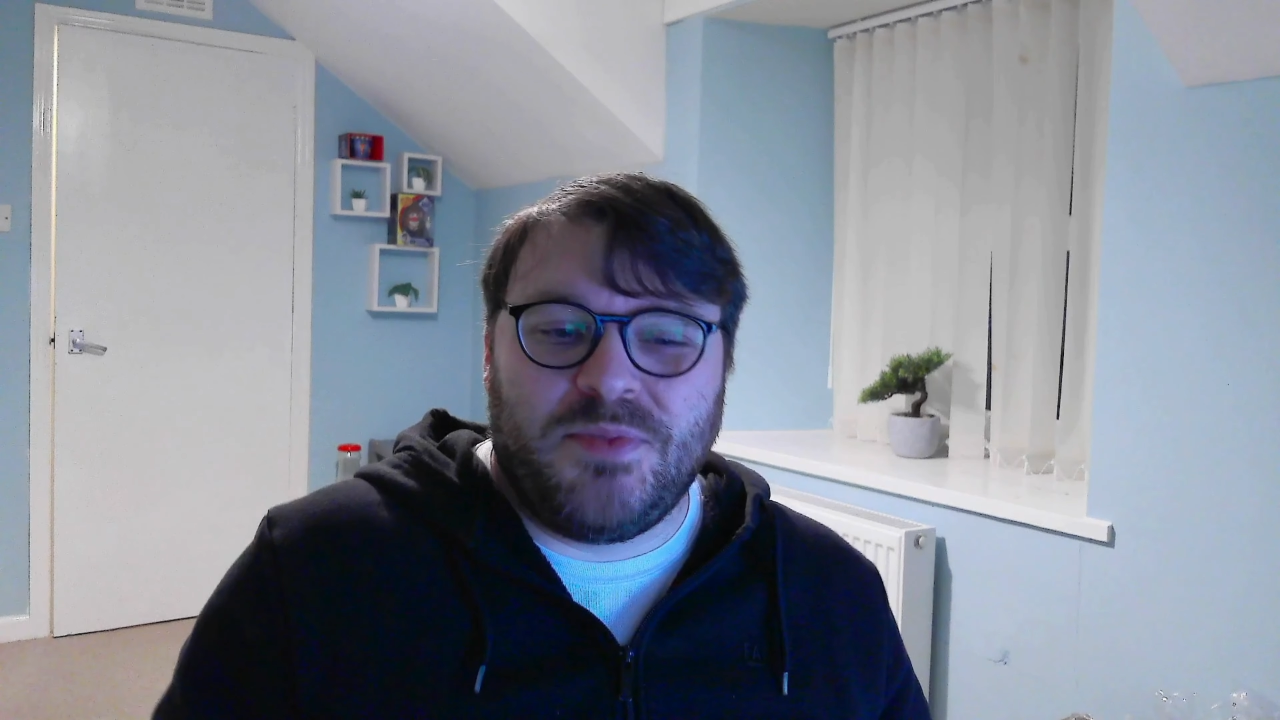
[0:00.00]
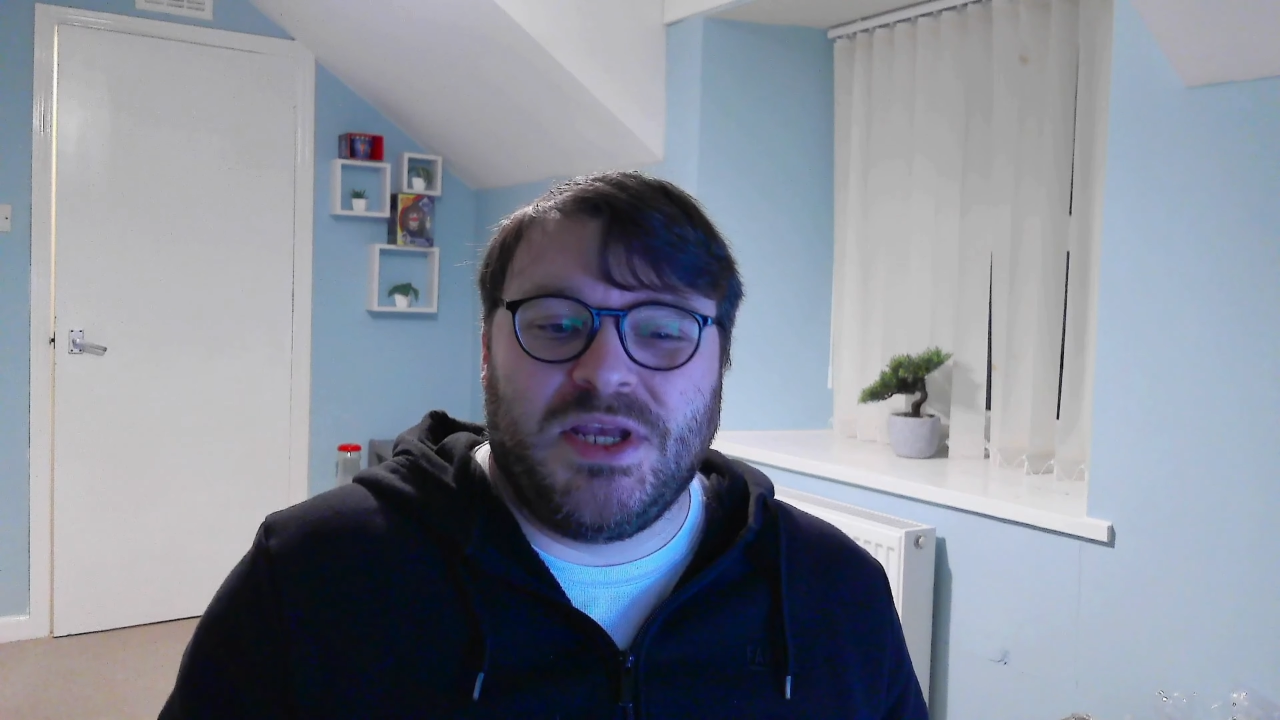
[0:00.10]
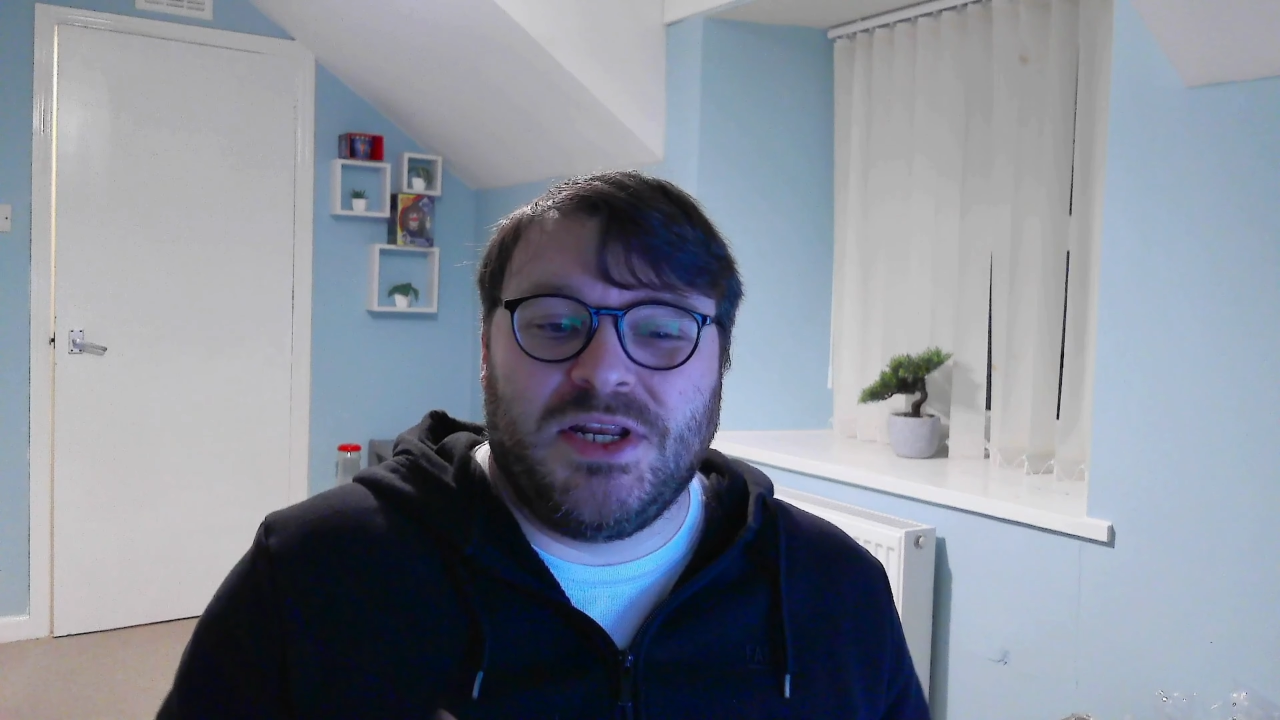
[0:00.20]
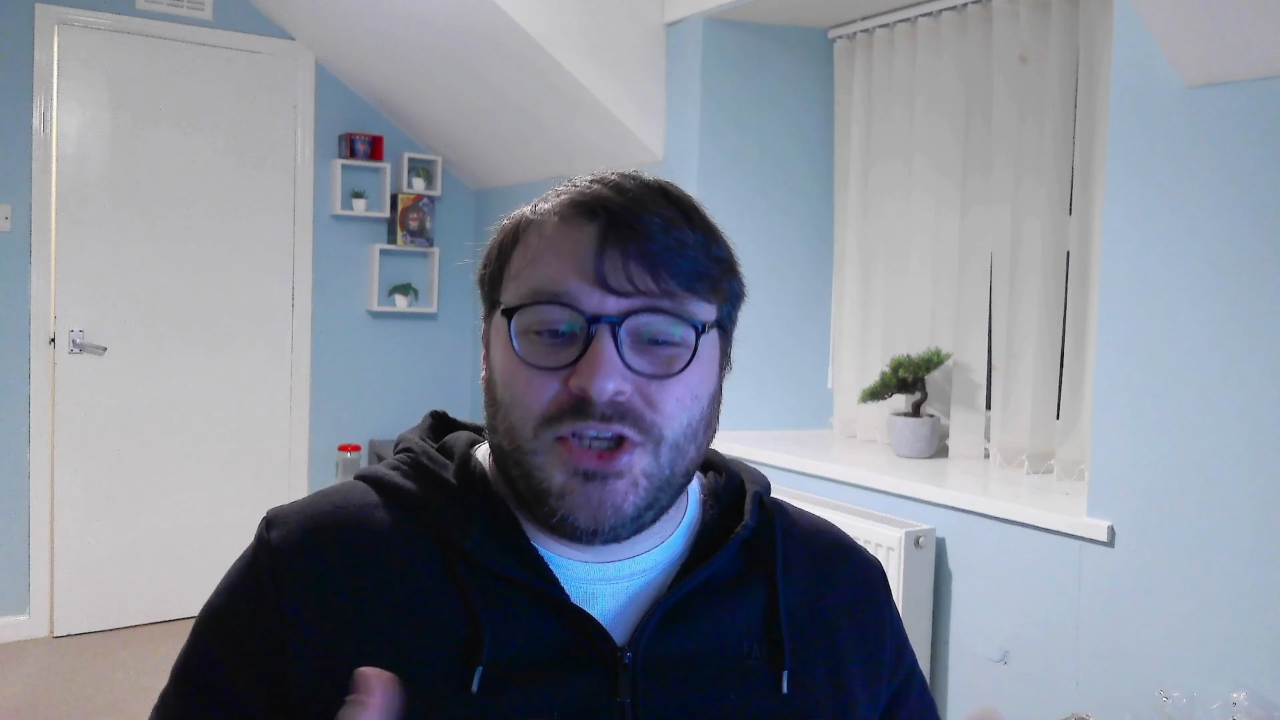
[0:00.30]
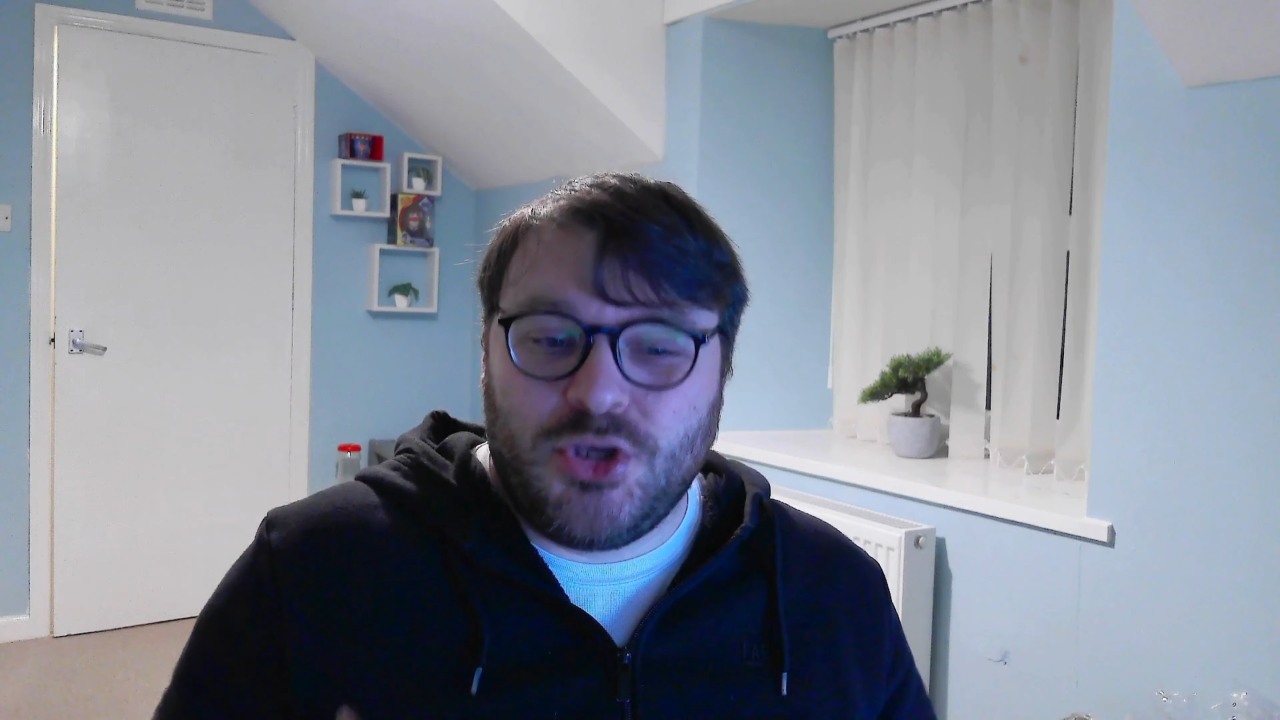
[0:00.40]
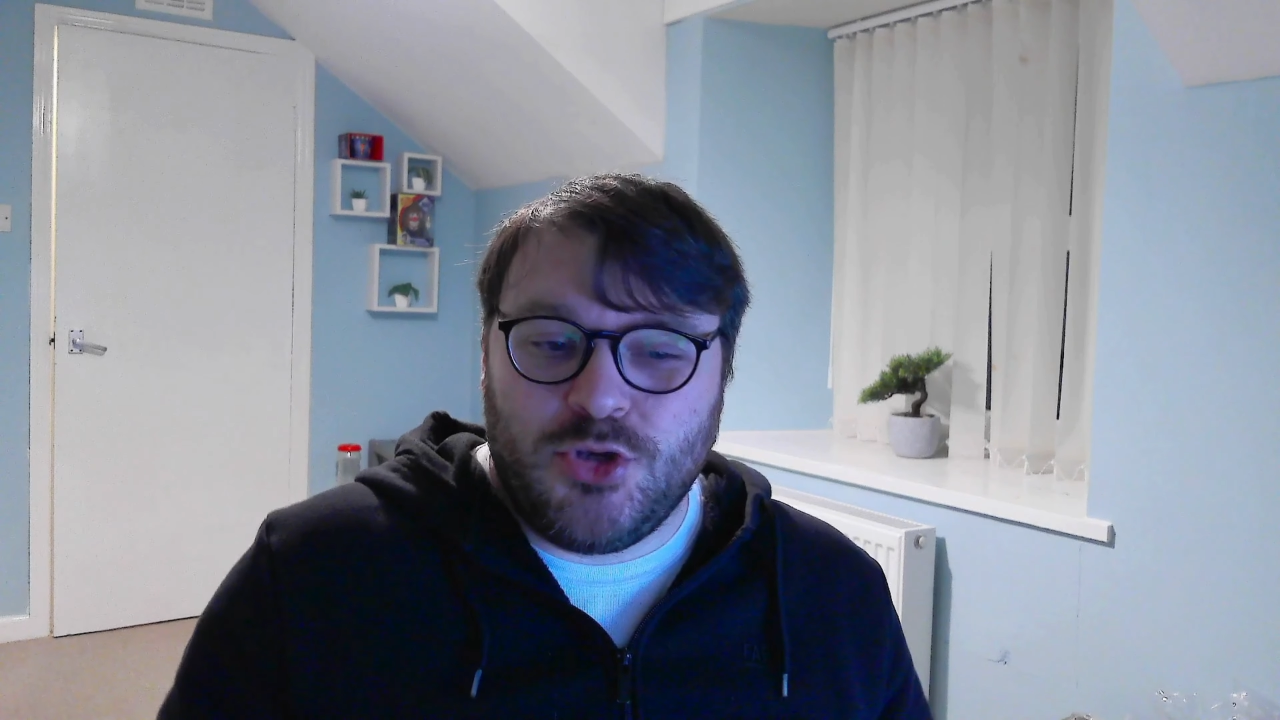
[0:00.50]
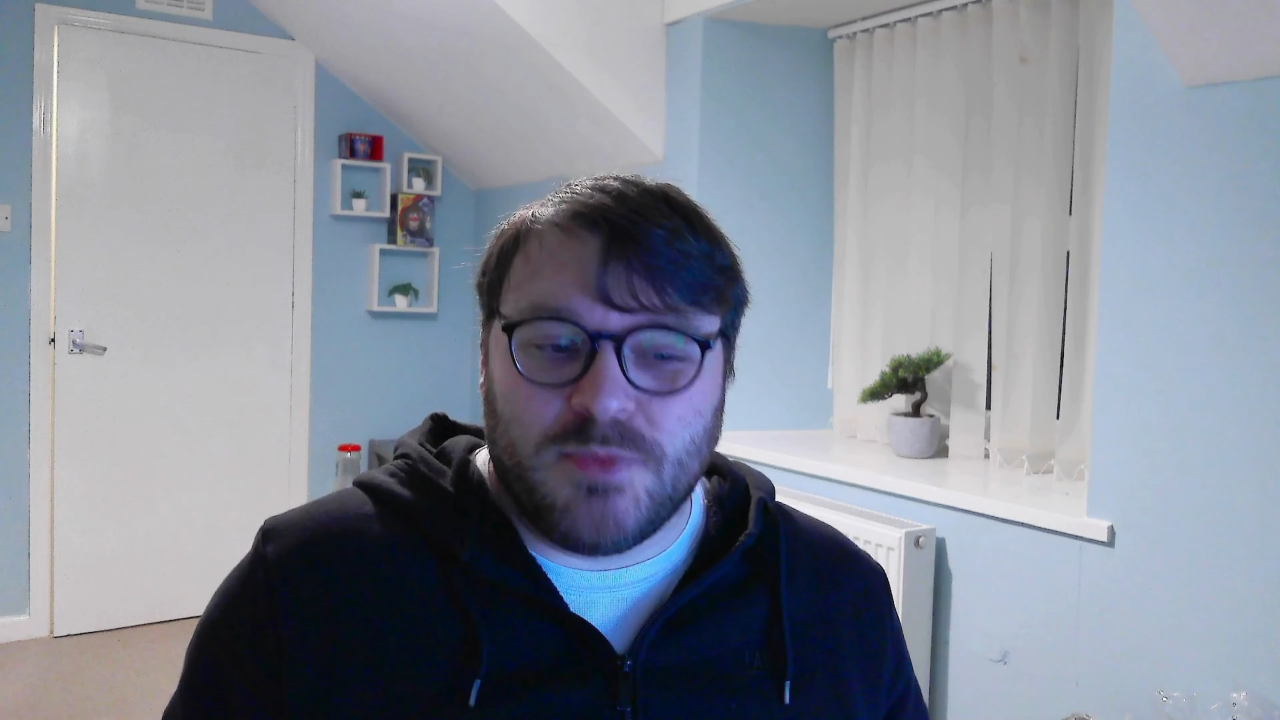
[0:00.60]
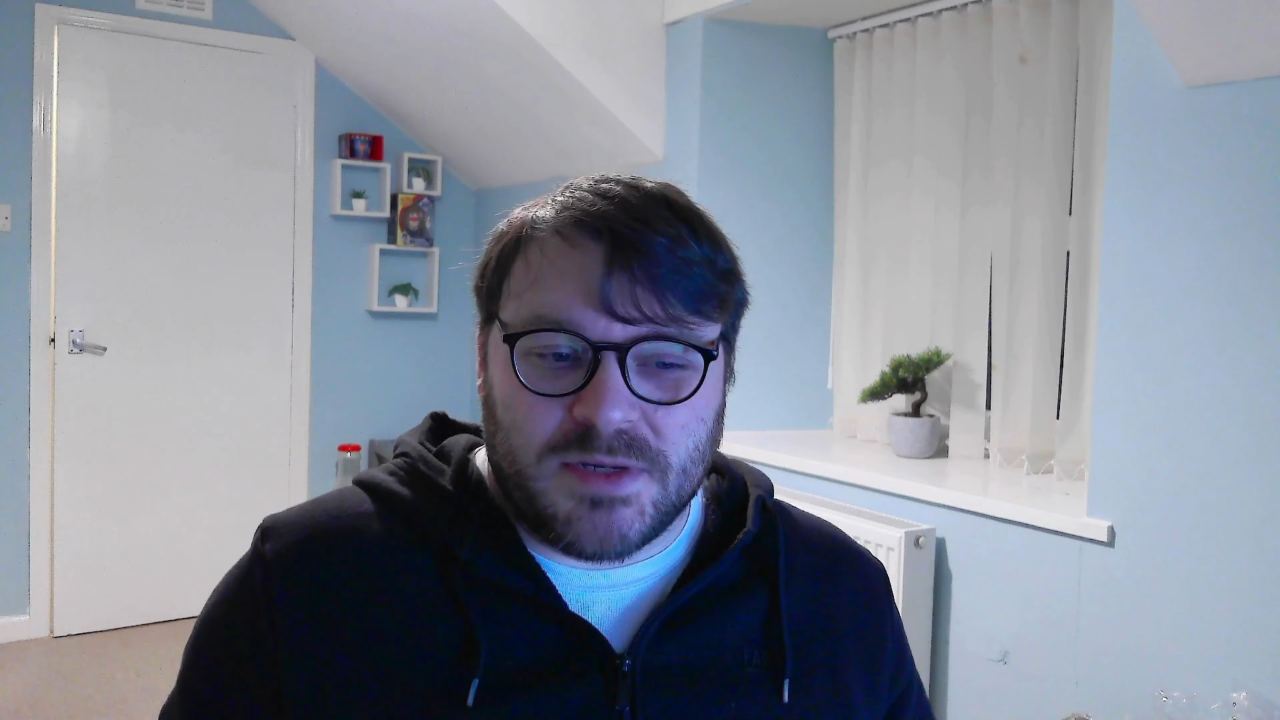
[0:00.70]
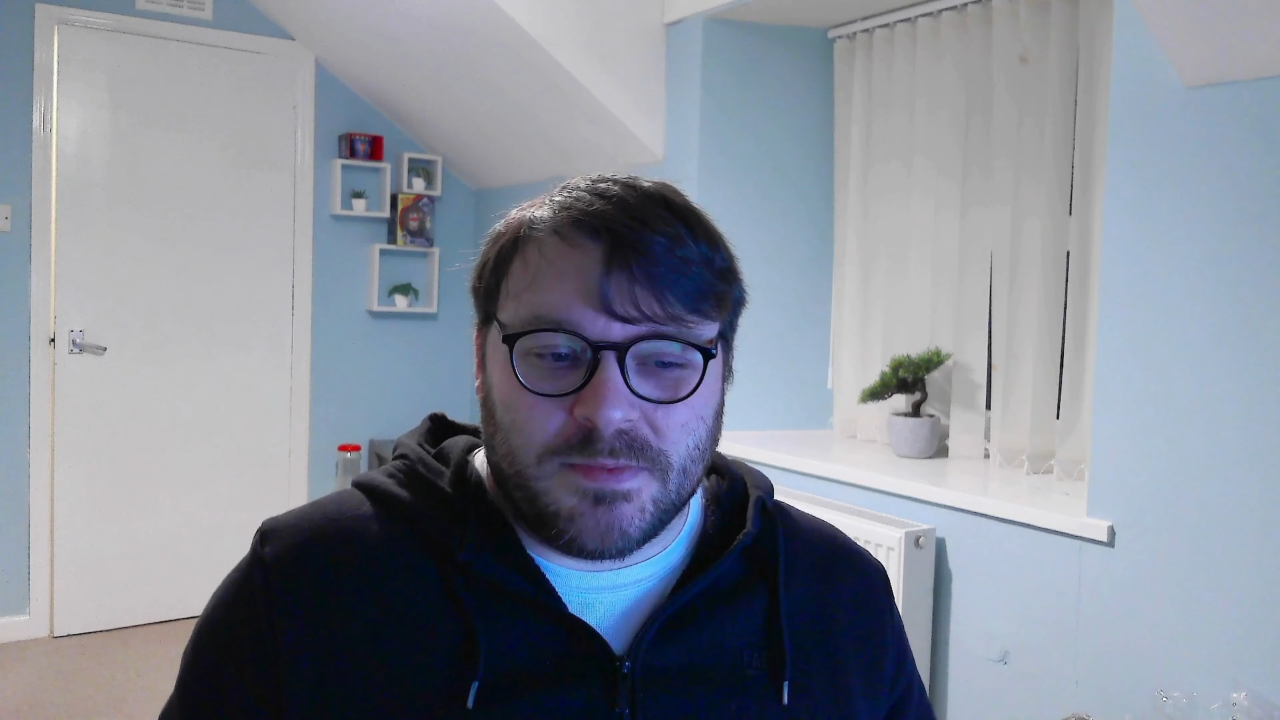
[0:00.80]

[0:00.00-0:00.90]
being a human.